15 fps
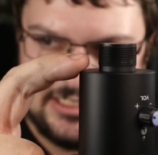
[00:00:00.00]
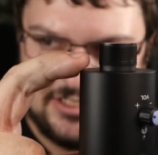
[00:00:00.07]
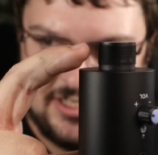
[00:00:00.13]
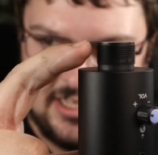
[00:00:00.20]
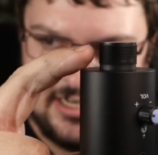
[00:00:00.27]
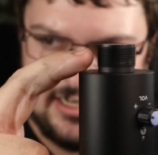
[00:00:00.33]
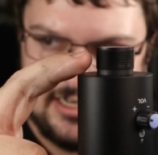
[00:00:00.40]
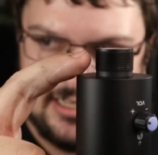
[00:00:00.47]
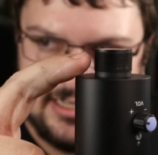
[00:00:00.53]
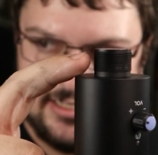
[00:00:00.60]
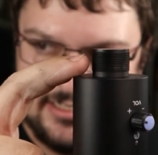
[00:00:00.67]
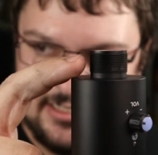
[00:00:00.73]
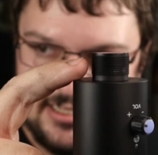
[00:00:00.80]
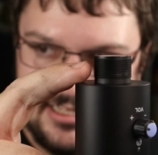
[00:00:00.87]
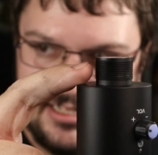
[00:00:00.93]
kind of
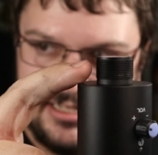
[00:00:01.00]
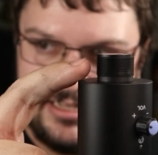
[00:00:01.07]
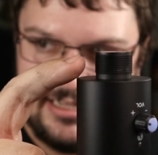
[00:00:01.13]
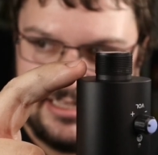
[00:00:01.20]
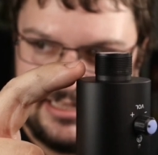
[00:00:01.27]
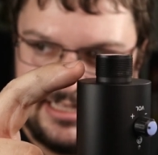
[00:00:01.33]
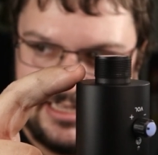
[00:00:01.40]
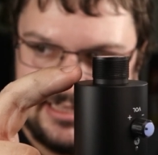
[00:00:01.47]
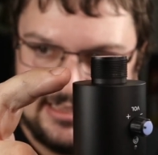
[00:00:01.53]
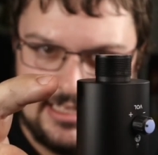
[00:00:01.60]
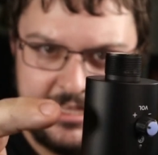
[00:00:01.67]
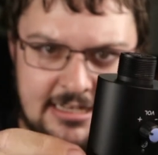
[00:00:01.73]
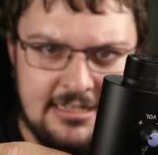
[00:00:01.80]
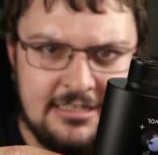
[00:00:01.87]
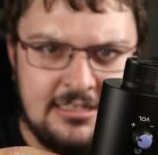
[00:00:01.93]
nice. I like that.
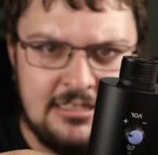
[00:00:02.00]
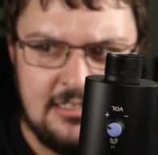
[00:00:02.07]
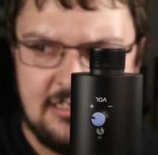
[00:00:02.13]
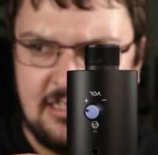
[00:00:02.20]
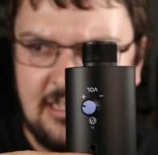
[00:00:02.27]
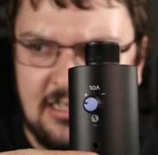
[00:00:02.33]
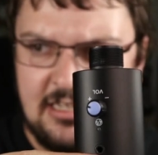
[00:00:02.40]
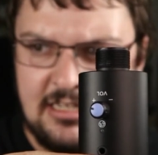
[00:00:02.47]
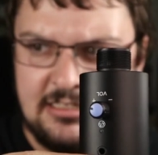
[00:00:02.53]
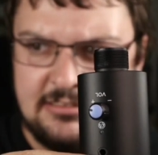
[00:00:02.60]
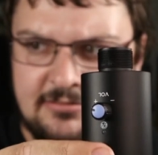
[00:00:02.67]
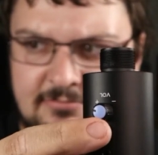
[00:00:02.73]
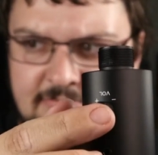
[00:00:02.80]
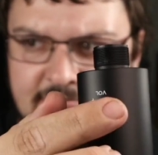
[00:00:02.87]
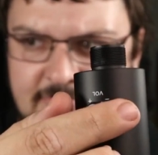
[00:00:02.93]

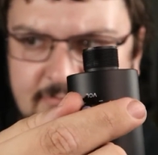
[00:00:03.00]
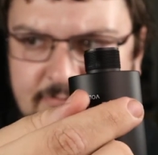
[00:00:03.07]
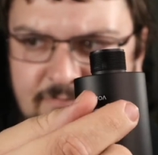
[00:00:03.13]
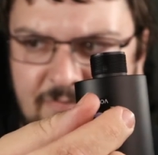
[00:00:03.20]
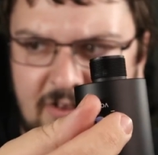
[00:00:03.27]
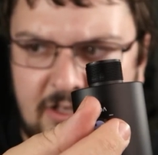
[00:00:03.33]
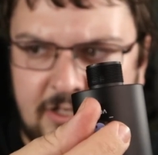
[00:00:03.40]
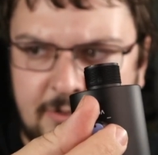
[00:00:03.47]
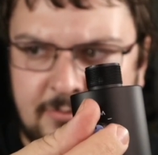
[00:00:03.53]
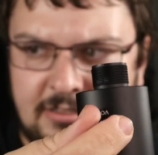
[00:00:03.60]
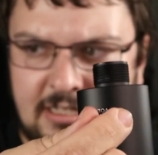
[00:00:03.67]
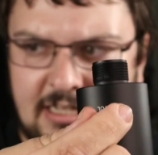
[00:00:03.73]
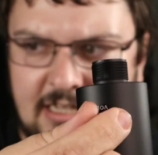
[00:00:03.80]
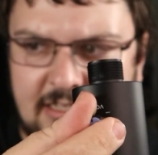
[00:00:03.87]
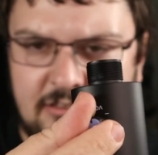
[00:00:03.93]
Volume
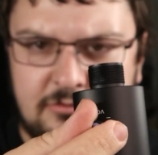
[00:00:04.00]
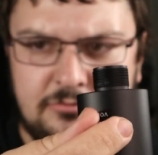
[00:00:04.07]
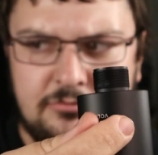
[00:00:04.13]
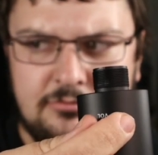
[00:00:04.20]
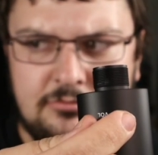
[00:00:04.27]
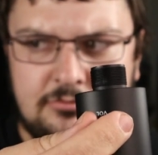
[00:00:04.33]
dial. Ooh.